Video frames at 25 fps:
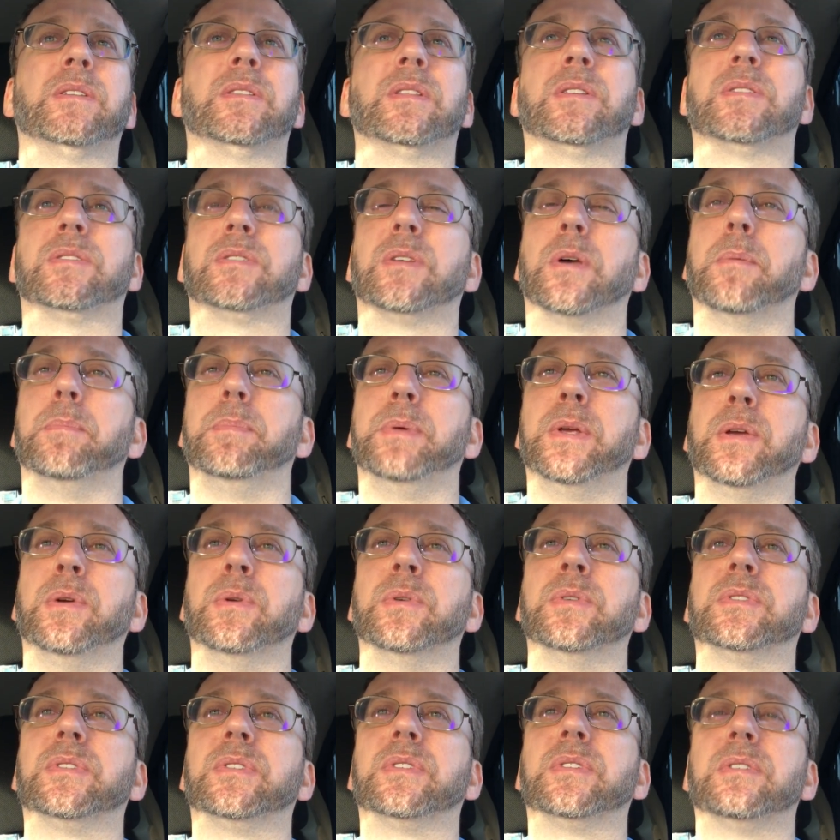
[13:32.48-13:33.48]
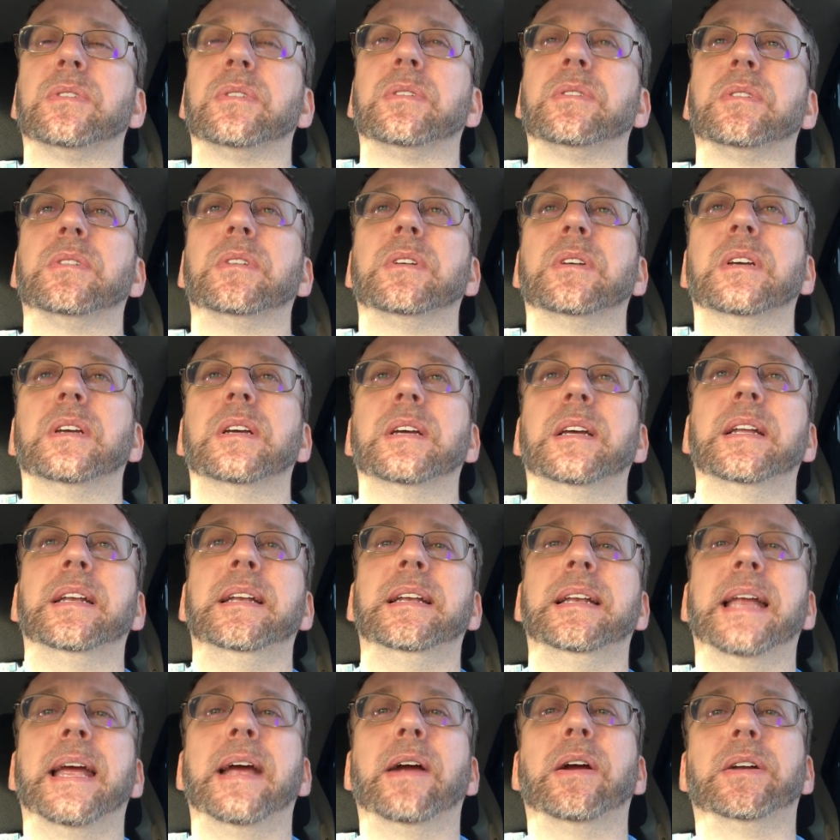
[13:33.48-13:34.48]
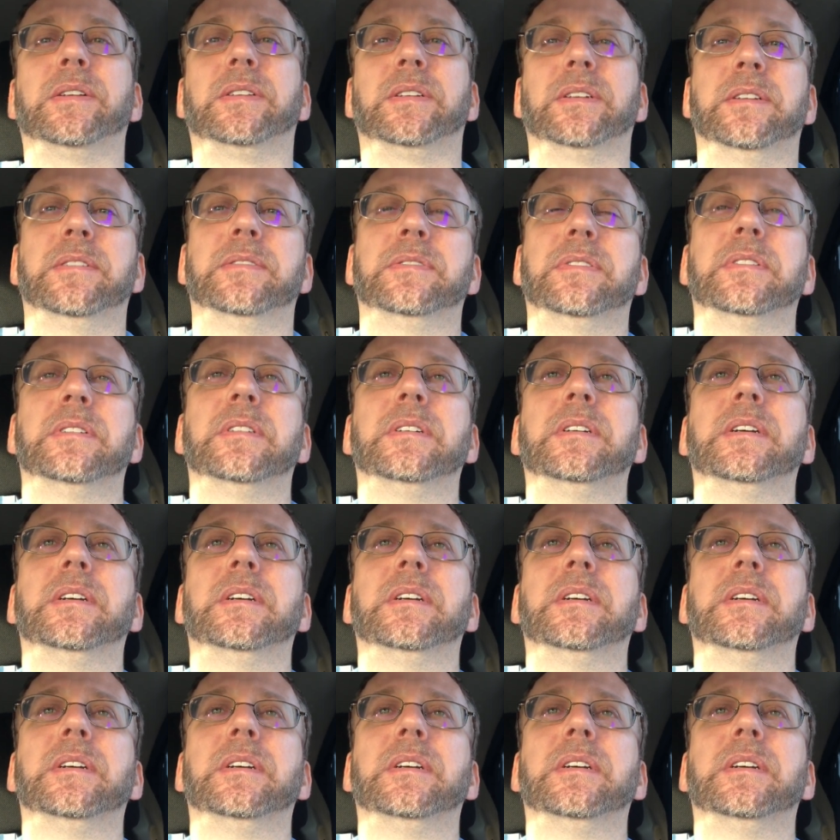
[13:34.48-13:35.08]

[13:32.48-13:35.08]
this abuse narrative.